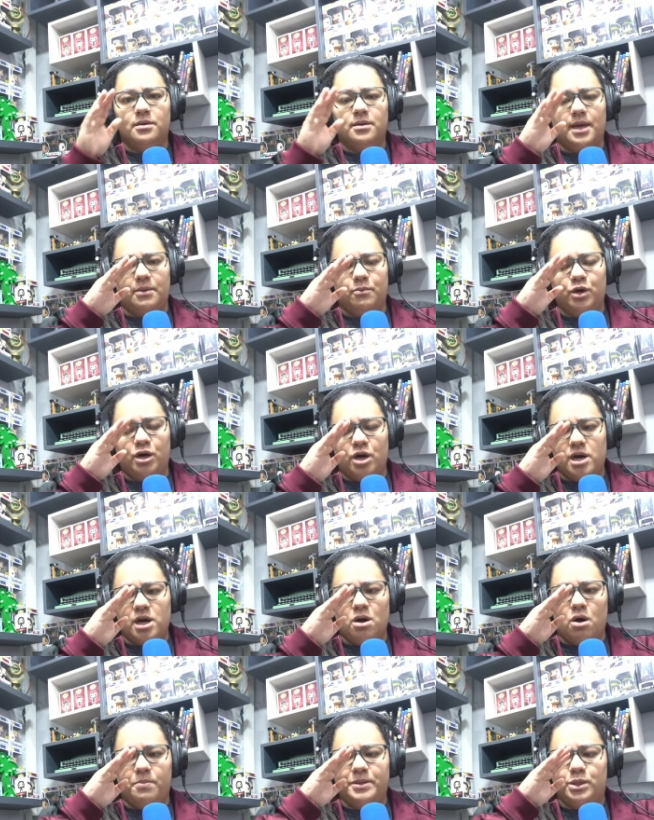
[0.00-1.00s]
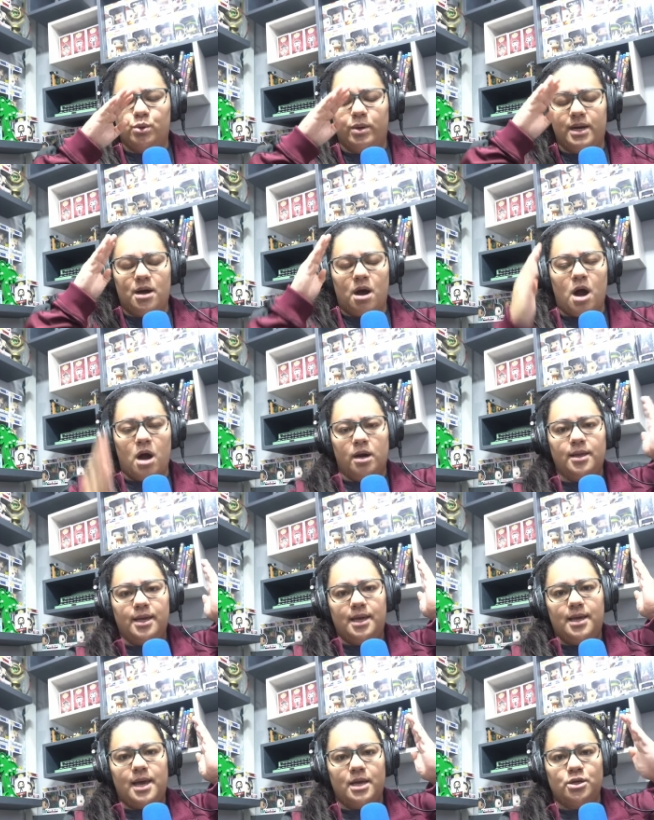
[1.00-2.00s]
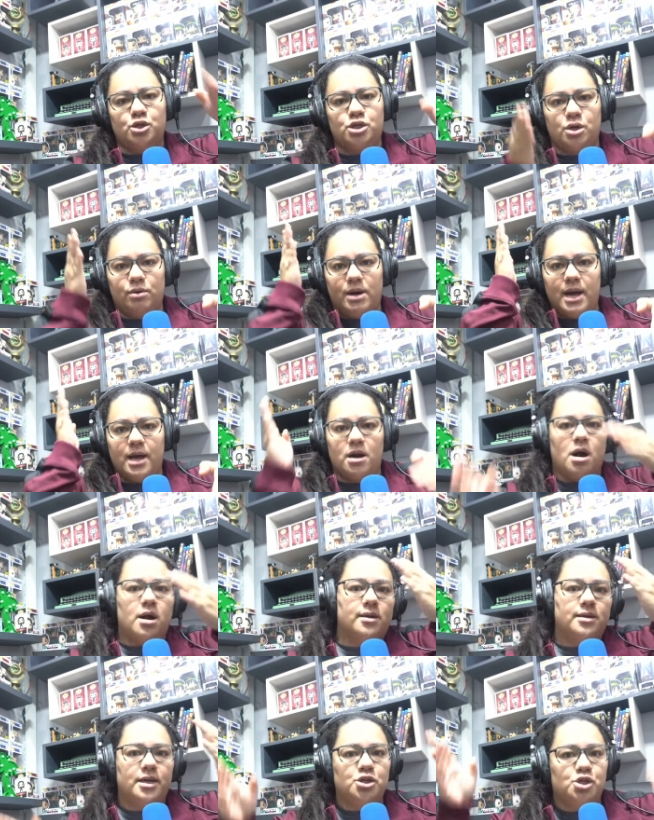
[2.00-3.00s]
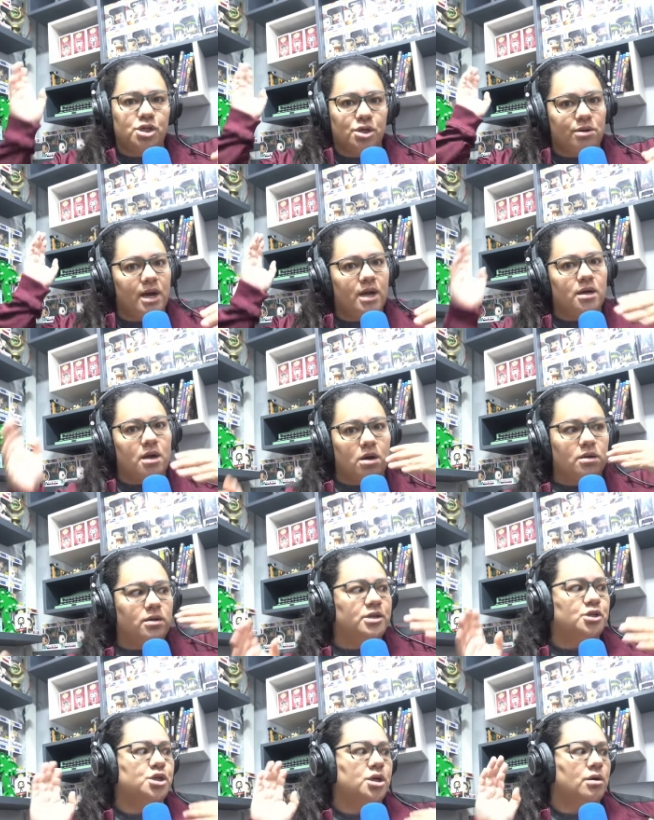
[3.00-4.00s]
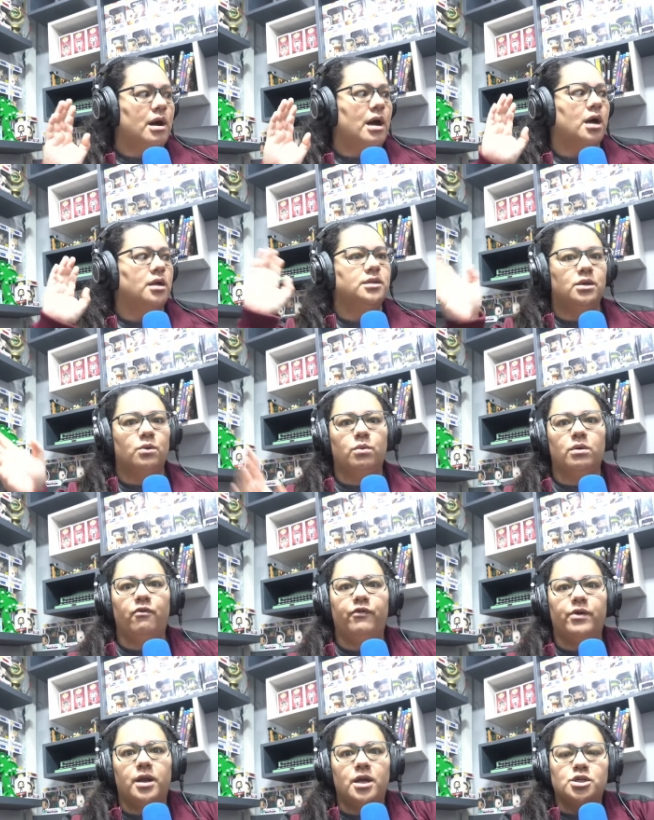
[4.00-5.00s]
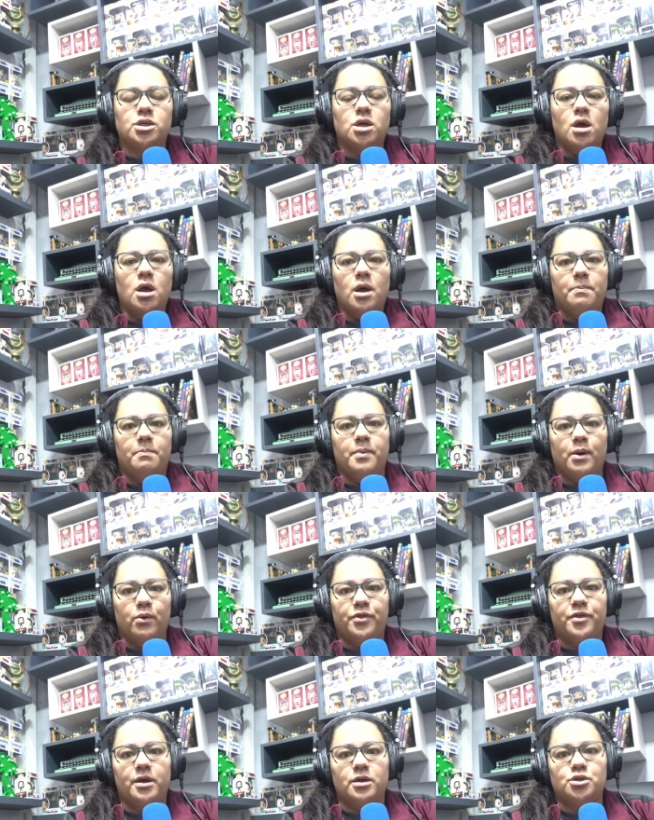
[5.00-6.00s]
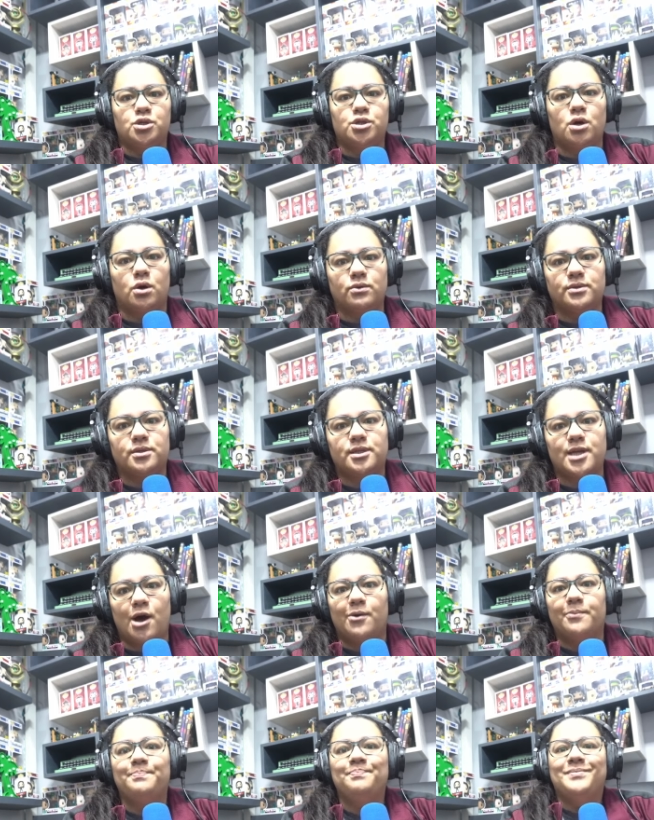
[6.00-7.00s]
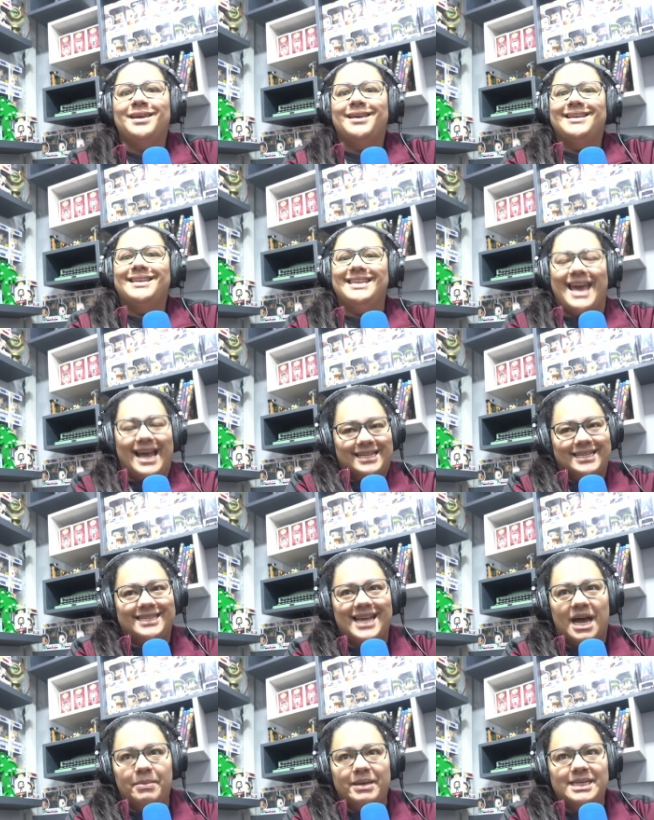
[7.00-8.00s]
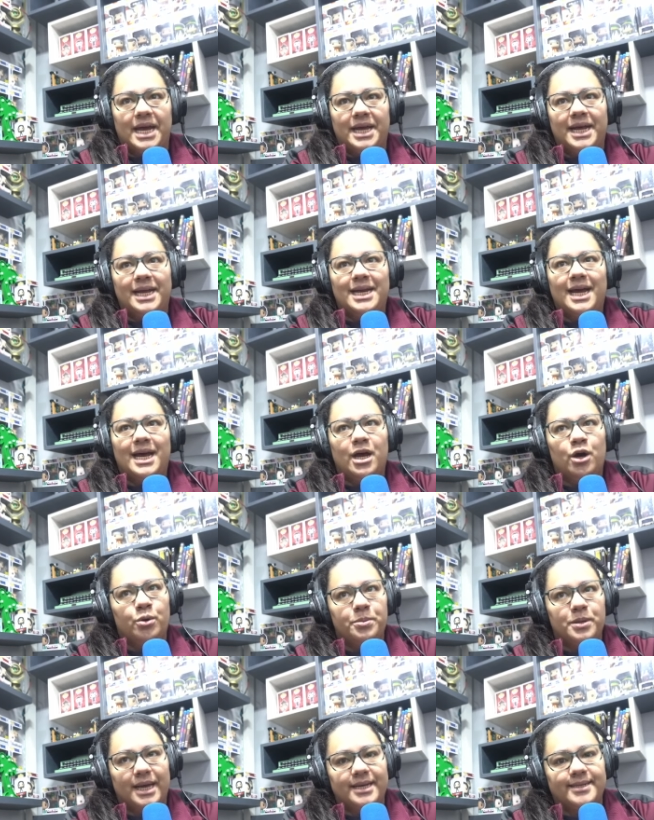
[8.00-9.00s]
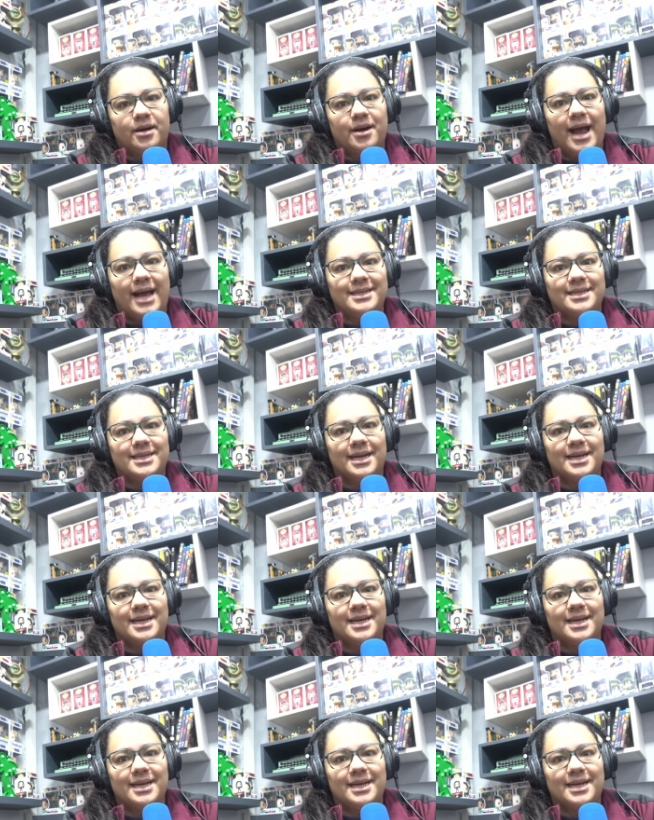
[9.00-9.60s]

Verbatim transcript: we're gonna go between Harley and She-Ra and Harley and She-Ra and Harley and She-Ra until we'll finish both shows. So yes, I'm excited. I hope you guys are as excited